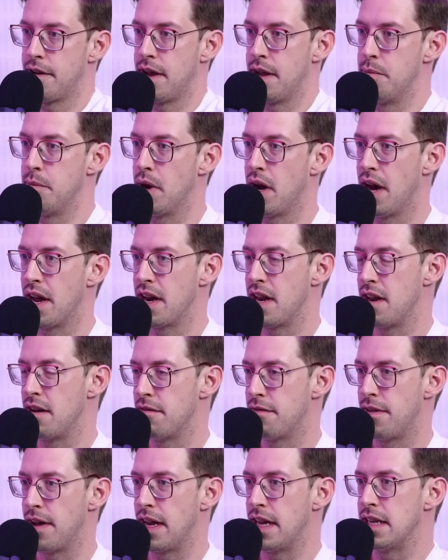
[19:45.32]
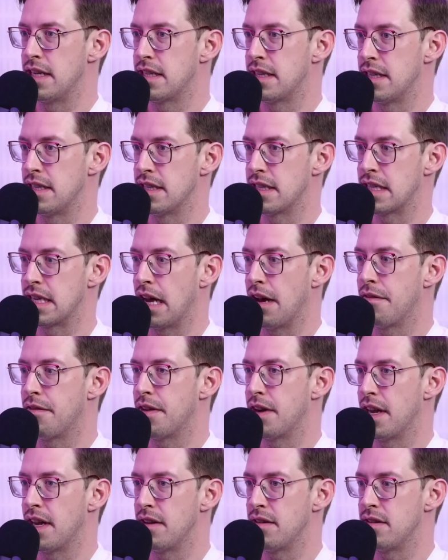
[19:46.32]
and body and face and stuff,
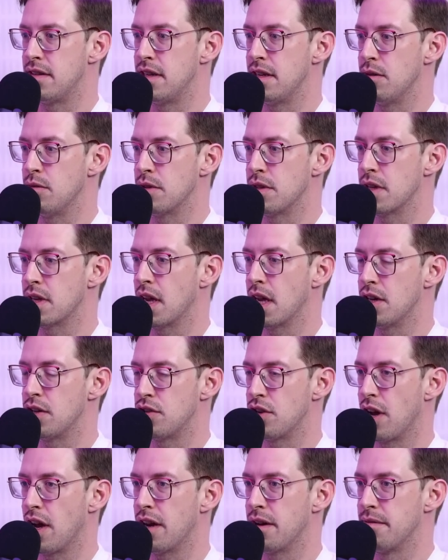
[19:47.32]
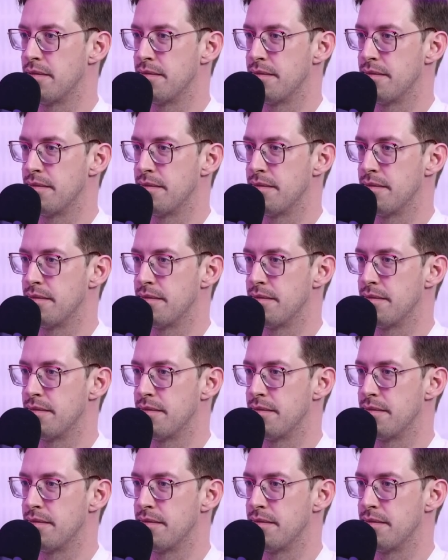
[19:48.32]
and I'd deal with the gunshot.